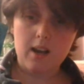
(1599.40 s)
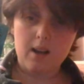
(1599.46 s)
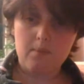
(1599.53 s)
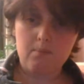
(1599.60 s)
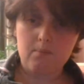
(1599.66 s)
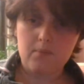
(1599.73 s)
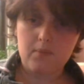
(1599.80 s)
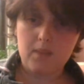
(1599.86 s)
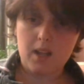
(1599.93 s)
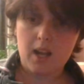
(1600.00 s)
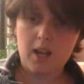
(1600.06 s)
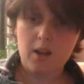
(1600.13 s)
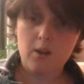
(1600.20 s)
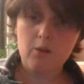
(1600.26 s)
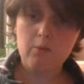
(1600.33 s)

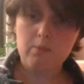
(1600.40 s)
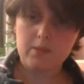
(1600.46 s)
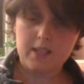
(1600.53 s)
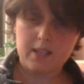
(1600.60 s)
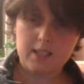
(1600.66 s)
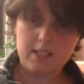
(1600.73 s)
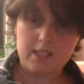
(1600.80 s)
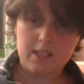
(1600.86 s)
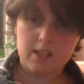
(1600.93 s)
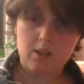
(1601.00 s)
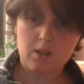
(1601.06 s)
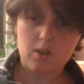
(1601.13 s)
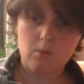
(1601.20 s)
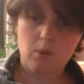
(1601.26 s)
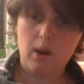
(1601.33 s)
I hope it's
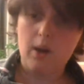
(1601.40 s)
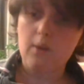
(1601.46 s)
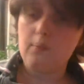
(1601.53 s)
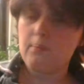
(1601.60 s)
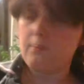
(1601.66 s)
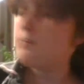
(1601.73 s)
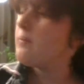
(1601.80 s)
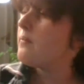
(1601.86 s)
executed well.